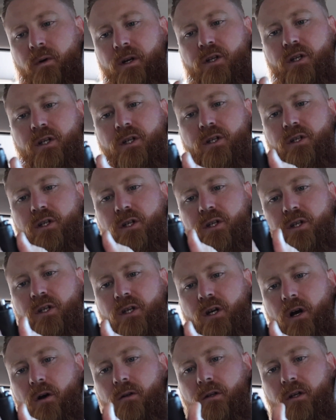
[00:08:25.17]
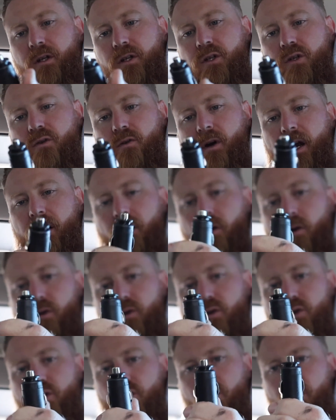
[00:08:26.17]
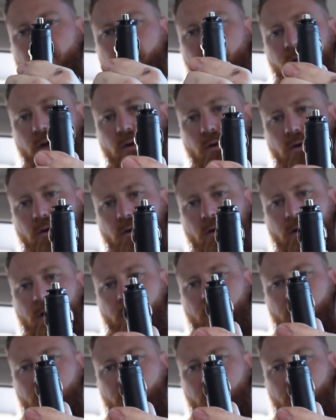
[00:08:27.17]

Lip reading: which is just solder straight onto your